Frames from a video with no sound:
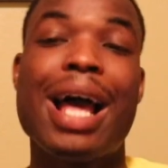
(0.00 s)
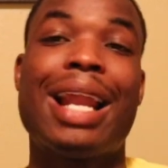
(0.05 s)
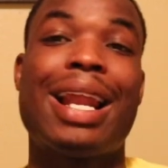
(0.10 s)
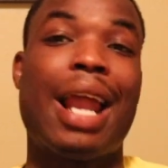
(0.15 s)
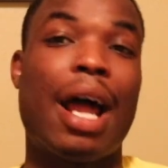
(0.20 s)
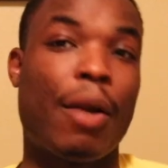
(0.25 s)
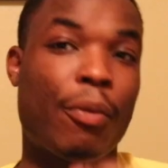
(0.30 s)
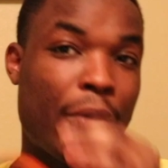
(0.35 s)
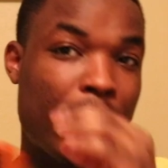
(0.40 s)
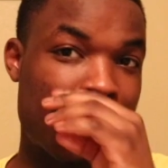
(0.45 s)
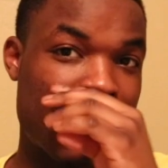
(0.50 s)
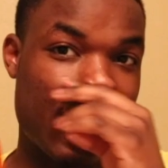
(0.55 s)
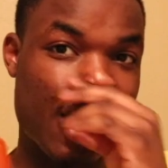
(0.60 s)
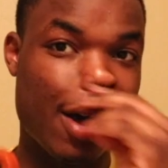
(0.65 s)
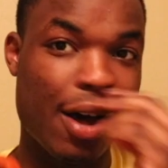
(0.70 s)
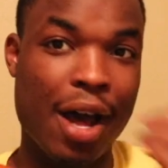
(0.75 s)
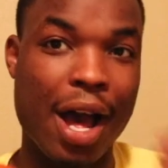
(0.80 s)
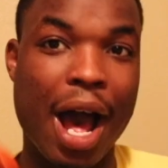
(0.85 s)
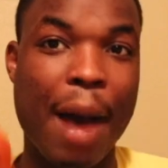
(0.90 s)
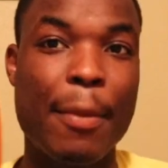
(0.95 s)
Like right now,
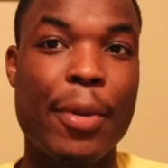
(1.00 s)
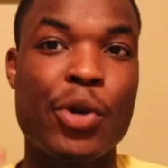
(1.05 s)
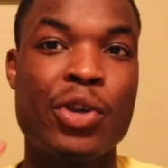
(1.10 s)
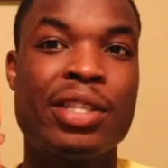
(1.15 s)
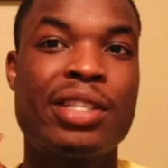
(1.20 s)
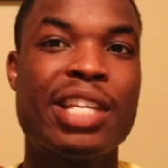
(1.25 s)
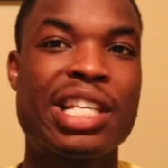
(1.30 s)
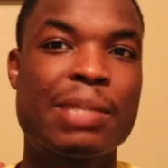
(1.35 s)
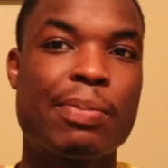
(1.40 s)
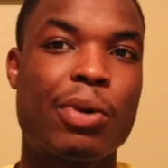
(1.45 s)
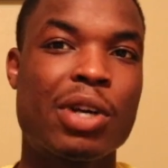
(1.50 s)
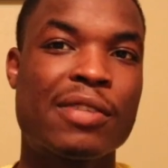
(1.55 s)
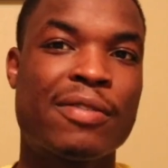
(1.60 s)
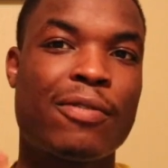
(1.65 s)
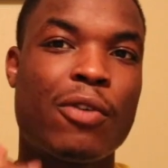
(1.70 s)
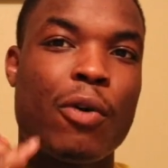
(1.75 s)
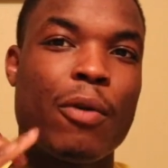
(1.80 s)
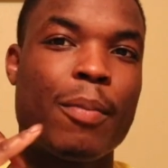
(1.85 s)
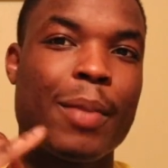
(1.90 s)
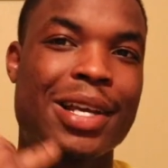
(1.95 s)
I'm gonna use this brush
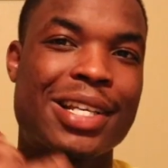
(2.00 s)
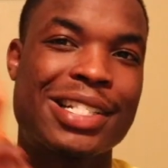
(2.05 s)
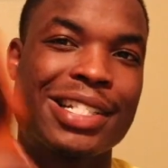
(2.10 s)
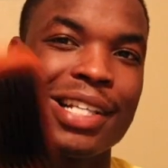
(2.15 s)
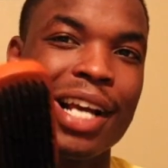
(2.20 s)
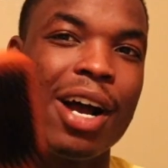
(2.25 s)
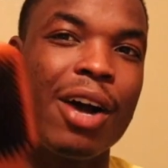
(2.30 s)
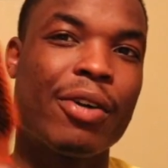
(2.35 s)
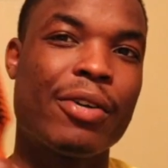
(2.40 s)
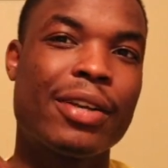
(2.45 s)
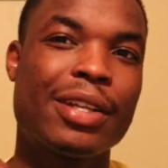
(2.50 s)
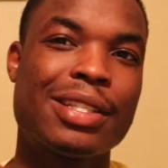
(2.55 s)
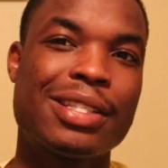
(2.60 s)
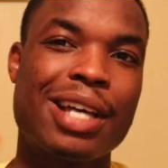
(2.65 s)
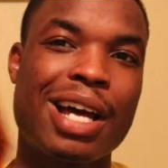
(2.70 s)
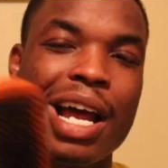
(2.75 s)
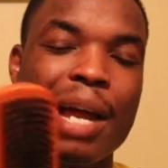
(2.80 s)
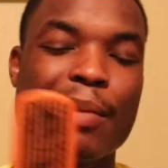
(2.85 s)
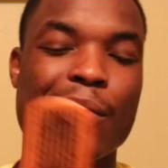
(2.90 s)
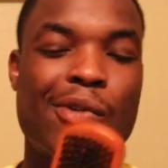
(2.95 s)
for my showering
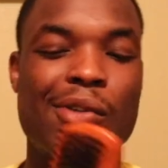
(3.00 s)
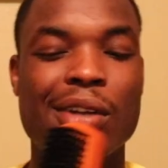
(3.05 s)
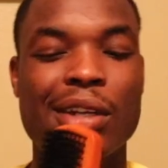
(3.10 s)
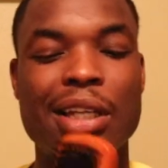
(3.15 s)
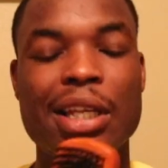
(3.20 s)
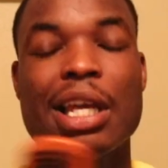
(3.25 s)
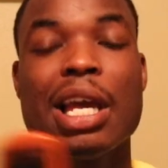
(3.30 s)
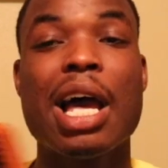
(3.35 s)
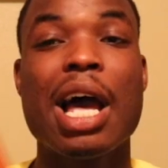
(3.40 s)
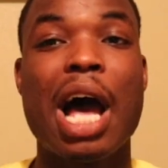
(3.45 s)
time only.